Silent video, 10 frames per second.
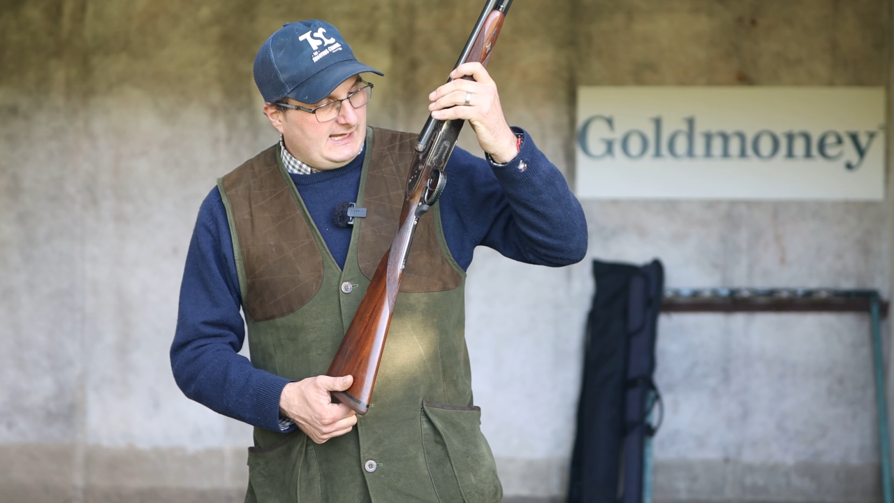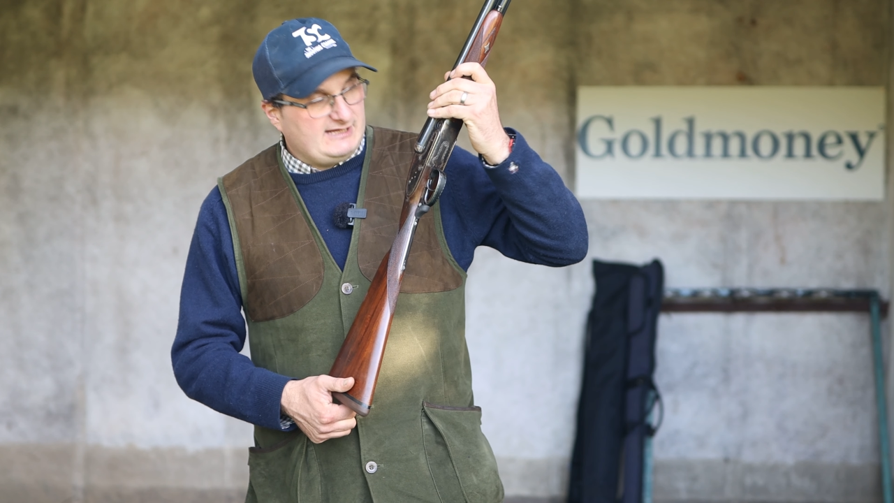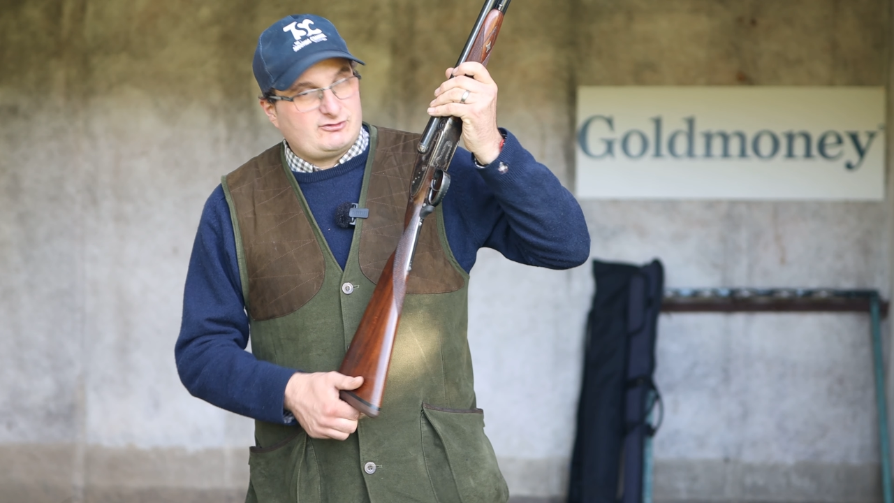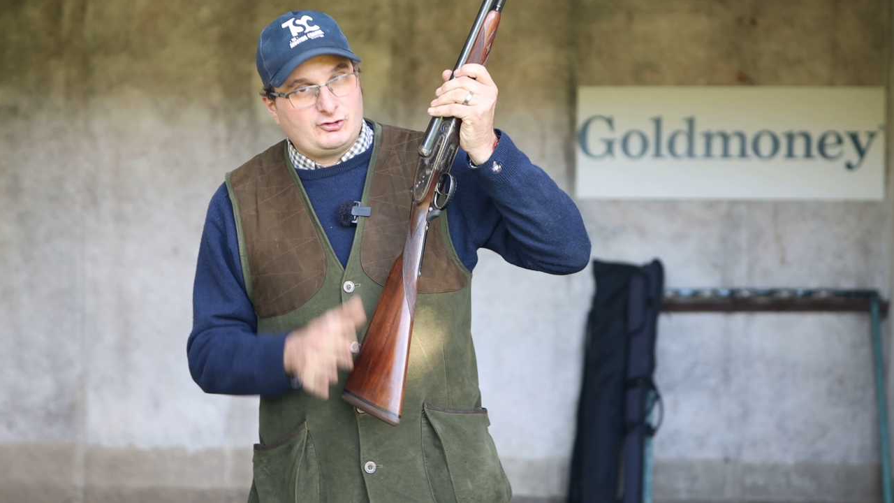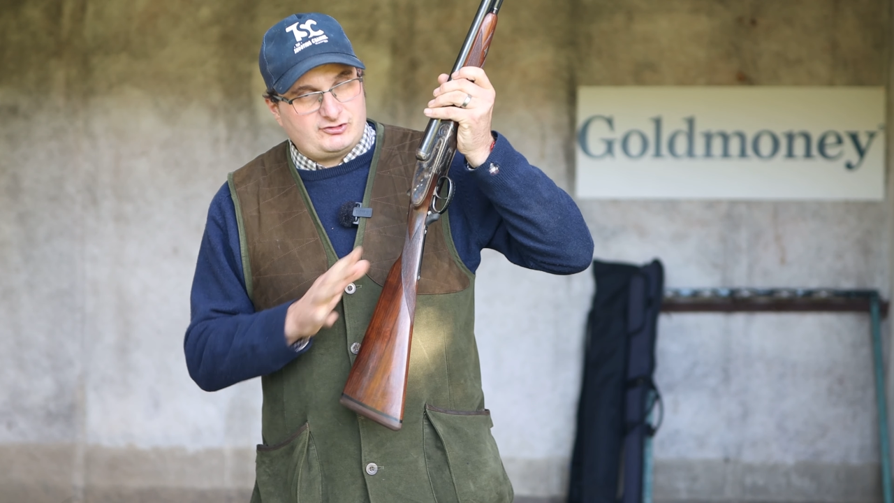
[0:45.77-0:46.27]

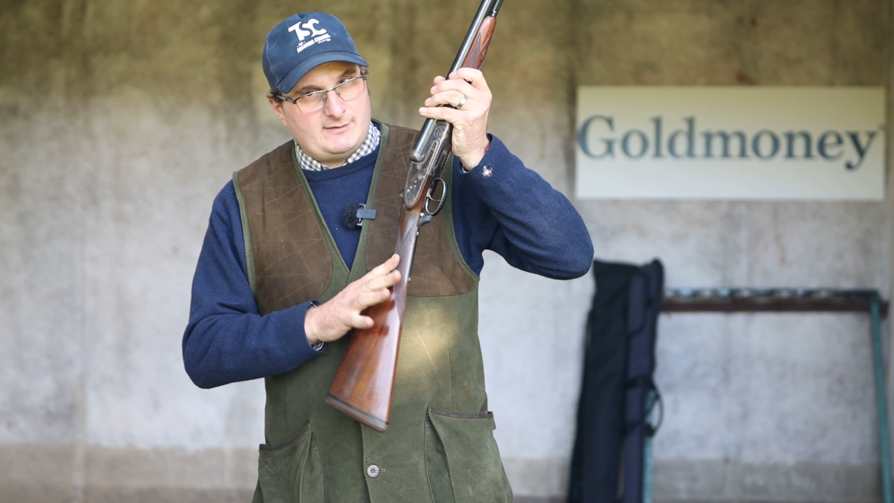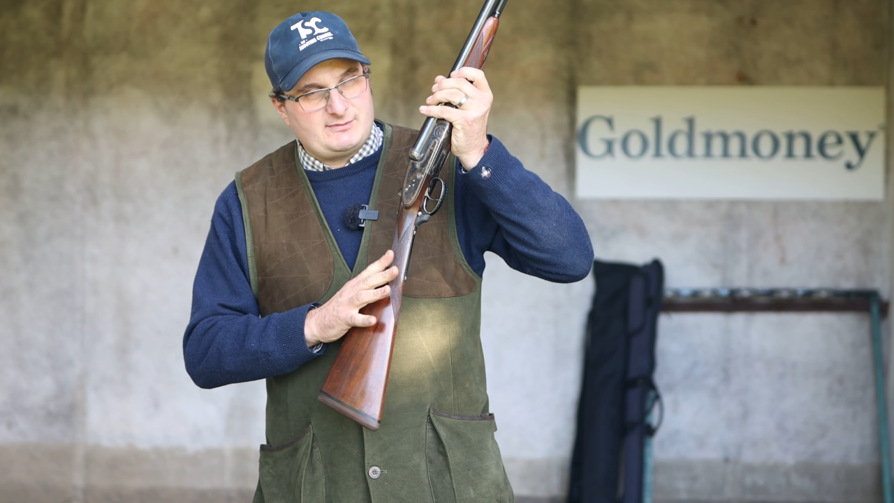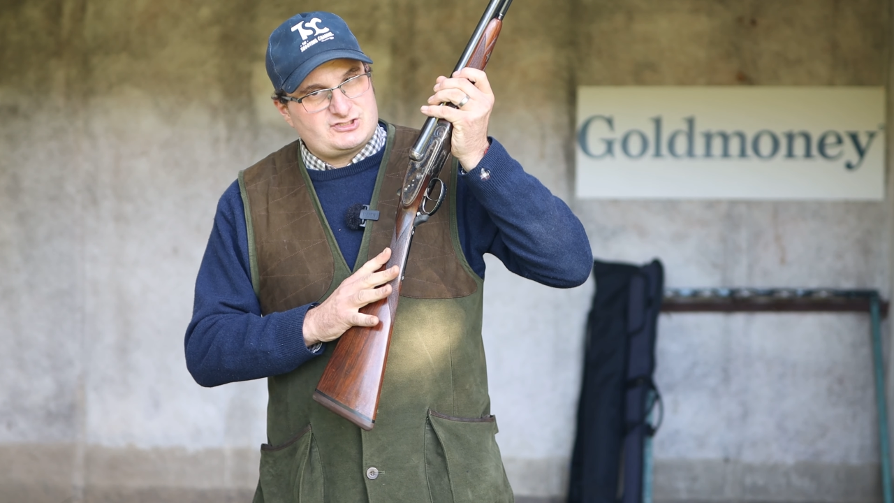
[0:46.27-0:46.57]
It's not a number